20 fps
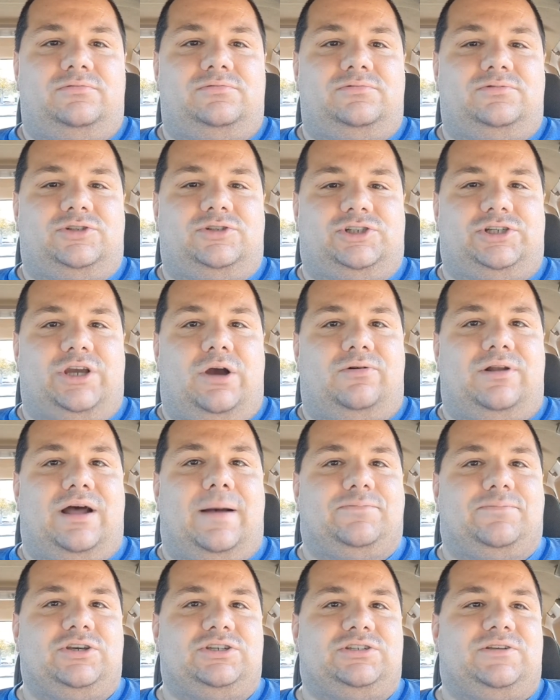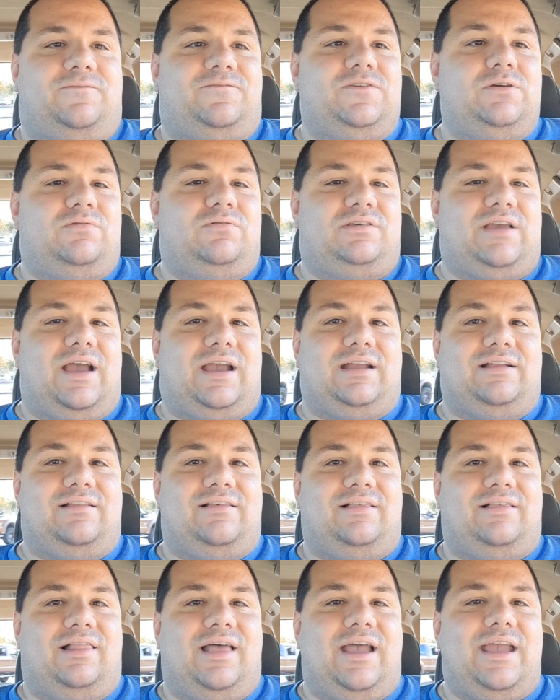showed up just a few seconds
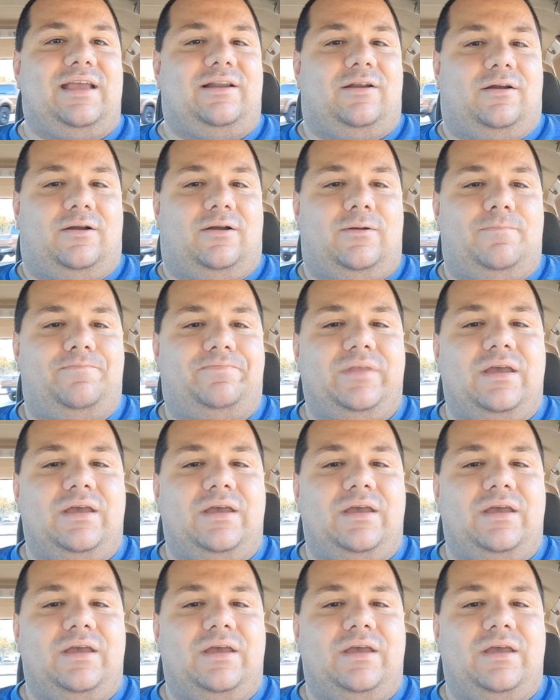later,